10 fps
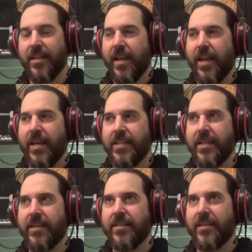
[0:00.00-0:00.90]
And
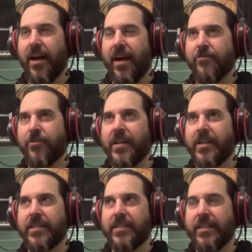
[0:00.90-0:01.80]
yet,
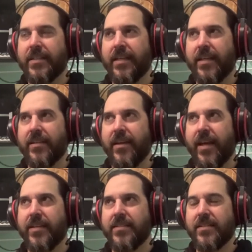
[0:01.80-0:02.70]
ironically, it
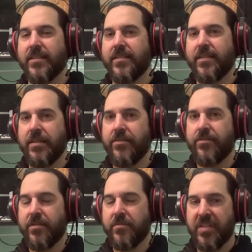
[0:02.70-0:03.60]
has
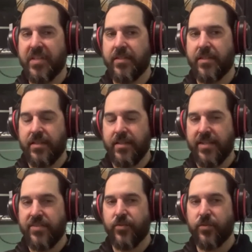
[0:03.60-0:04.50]
continued to be
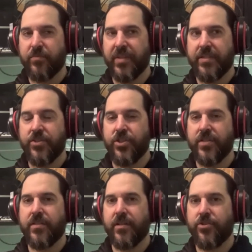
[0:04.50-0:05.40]
successful, but it's
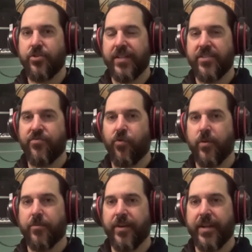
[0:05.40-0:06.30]
just
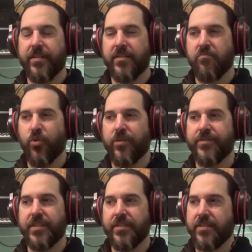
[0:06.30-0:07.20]
transformed, right? It's
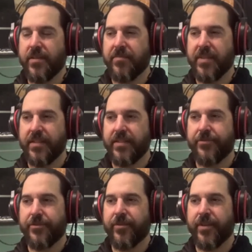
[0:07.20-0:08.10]
morphed into something
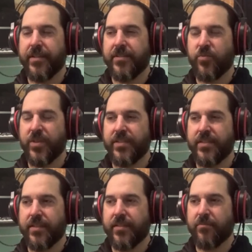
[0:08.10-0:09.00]
different, right? That's what
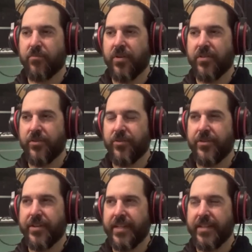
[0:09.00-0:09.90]
Martin
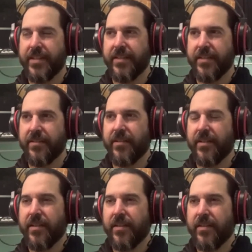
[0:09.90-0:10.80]
Luther did, and then
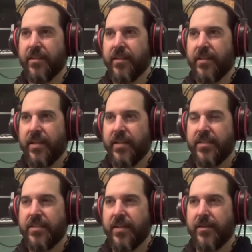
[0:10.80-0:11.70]

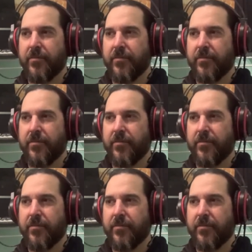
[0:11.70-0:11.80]
it's